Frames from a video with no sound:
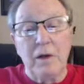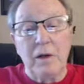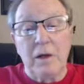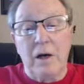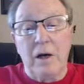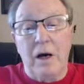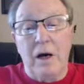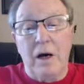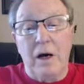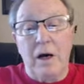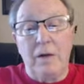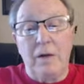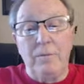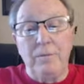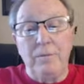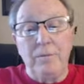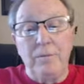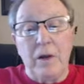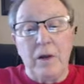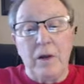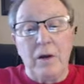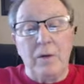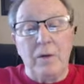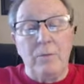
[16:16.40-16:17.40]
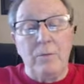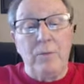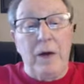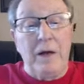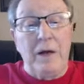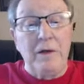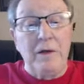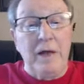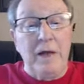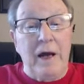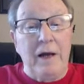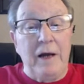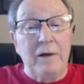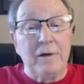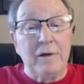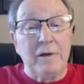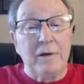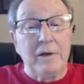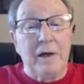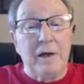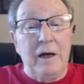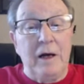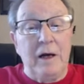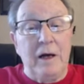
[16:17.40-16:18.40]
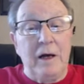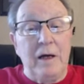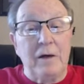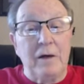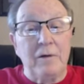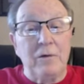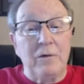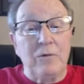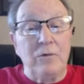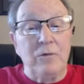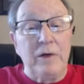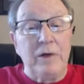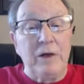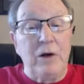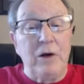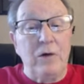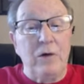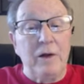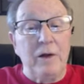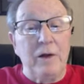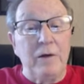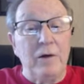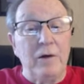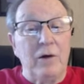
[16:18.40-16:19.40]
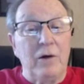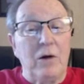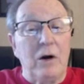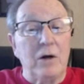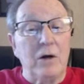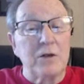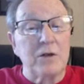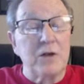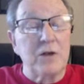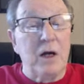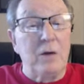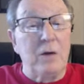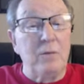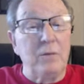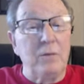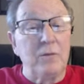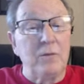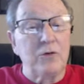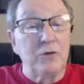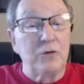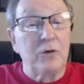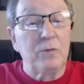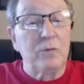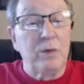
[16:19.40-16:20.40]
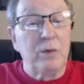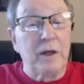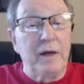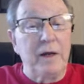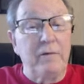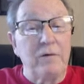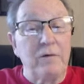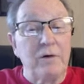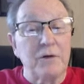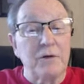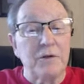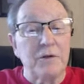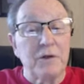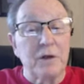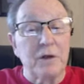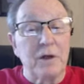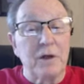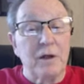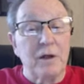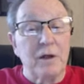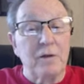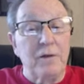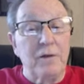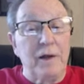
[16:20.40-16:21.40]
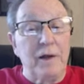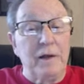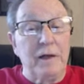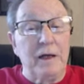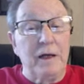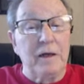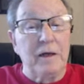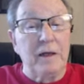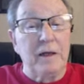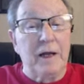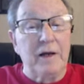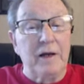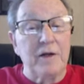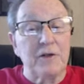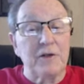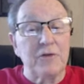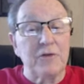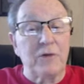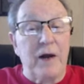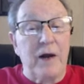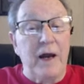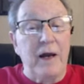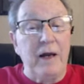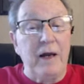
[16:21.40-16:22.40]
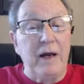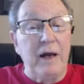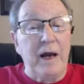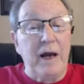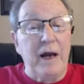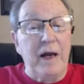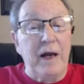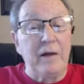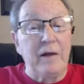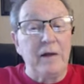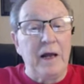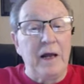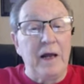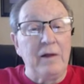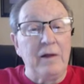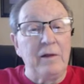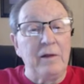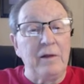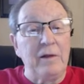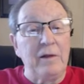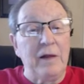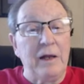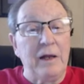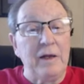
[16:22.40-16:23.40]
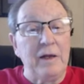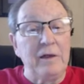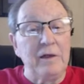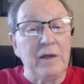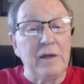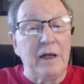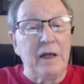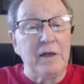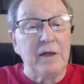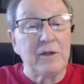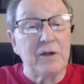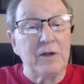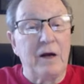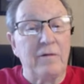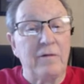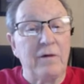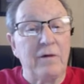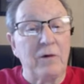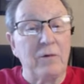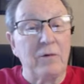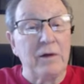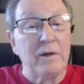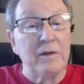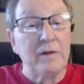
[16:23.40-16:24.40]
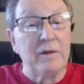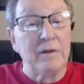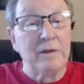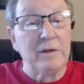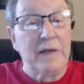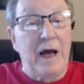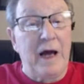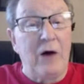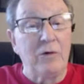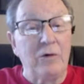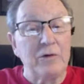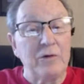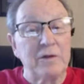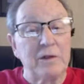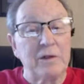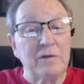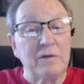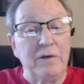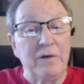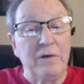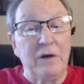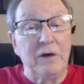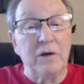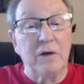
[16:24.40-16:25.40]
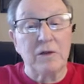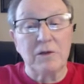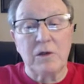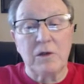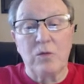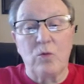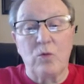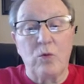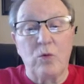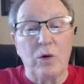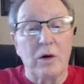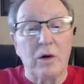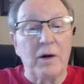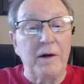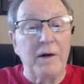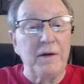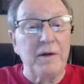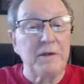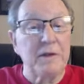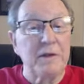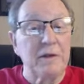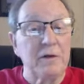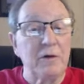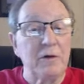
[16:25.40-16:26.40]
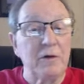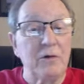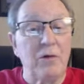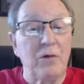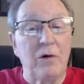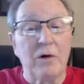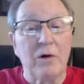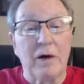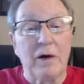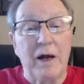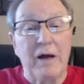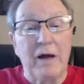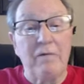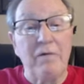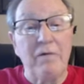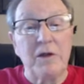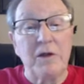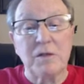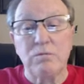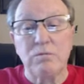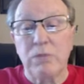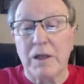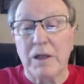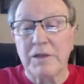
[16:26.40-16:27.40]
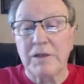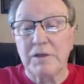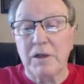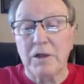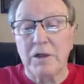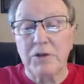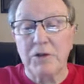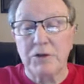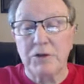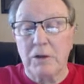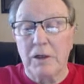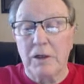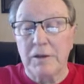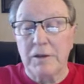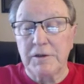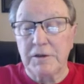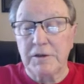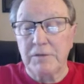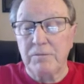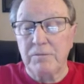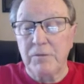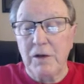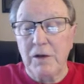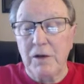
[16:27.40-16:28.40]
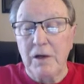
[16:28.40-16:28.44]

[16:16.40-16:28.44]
Uh, and yet, uh, we know that there are some true believers that get led astray and and they they suffer with doubts and fears and worries and no longer have this blessed assurance.